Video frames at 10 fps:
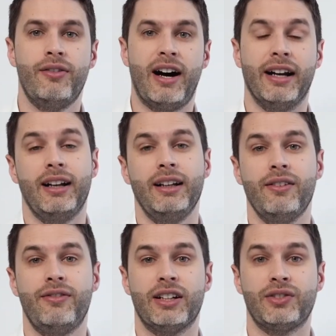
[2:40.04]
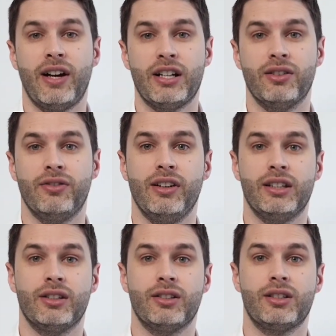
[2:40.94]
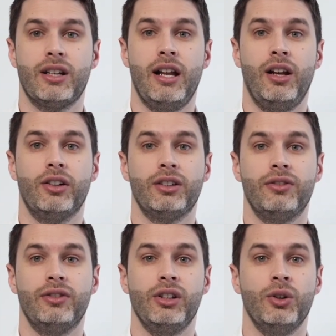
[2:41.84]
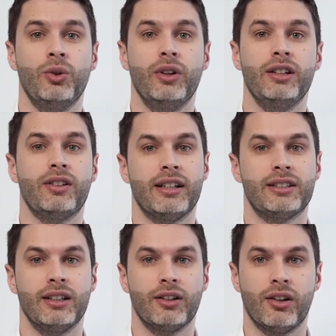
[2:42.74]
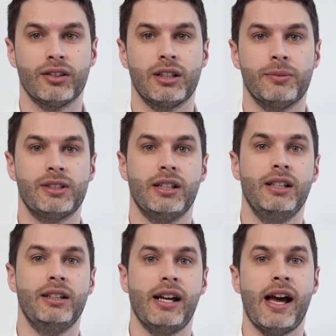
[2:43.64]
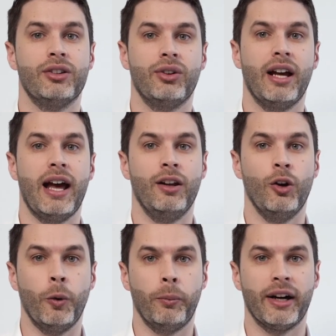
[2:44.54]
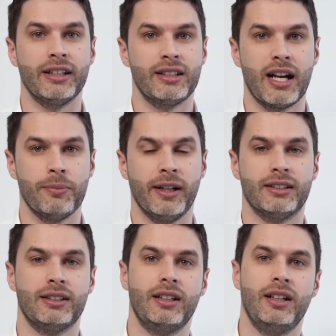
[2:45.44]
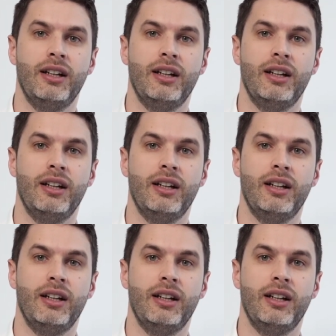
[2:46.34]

Finally, Fast Fashion features a lot of new interesting concepts in the entry and low price segments.